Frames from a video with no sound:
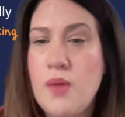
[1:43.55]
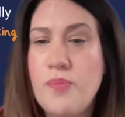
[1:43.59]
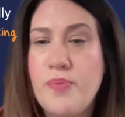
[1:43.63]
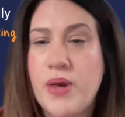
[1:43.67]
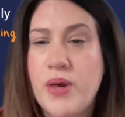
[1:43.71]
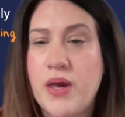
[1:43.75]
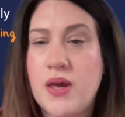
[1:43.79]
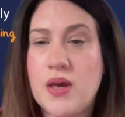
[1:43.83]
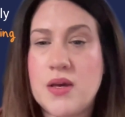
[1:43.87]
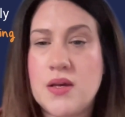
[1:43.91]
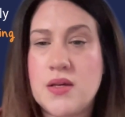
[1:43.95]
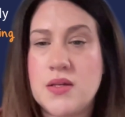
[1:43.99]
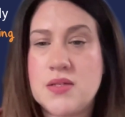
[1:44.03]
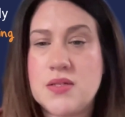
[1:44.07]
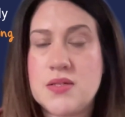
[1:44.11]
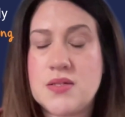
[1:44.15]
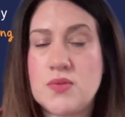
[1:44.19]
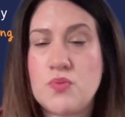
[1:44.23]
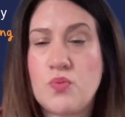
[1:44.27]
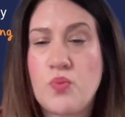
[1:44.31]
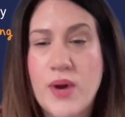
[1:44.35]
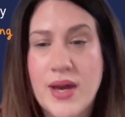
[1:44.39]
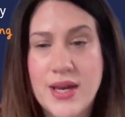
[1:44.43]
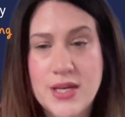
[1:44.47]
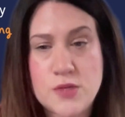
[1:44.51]
because
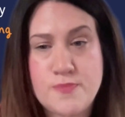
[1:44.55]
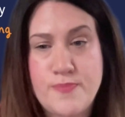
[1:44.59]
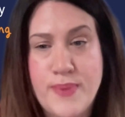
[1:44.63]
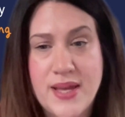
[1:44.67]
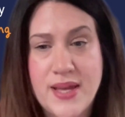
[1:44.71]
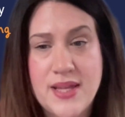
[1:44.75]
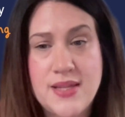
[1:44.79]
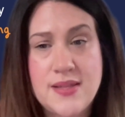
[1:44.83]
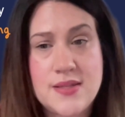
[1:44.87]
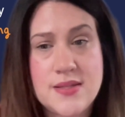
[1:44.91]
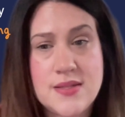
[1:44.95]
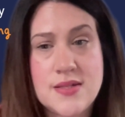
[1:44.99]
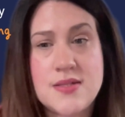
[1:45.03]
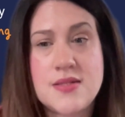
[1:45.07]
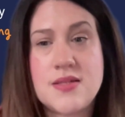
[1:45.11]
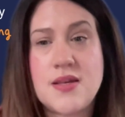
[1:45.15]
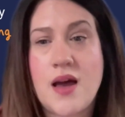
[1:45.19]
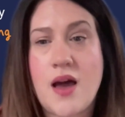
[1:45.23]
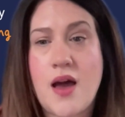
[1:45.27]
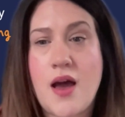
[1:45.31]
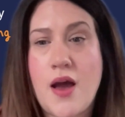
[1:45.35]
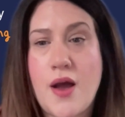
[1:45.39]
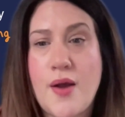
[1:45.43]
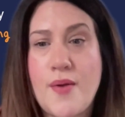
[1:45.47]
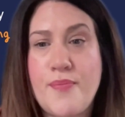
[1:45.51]
waste bins
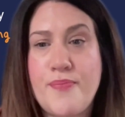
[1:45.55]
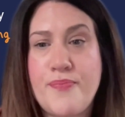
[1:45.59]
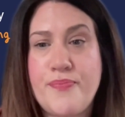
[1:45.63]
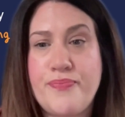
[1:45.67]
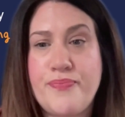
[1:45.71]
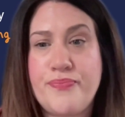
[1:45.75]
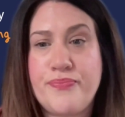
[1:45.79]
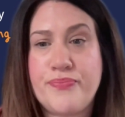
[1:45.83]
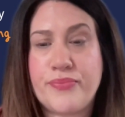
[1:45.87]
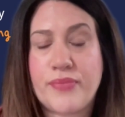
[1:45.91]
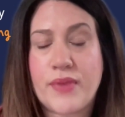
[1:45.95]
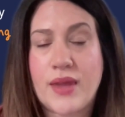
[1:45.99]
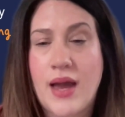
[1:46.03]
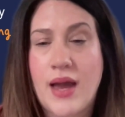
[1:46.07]
can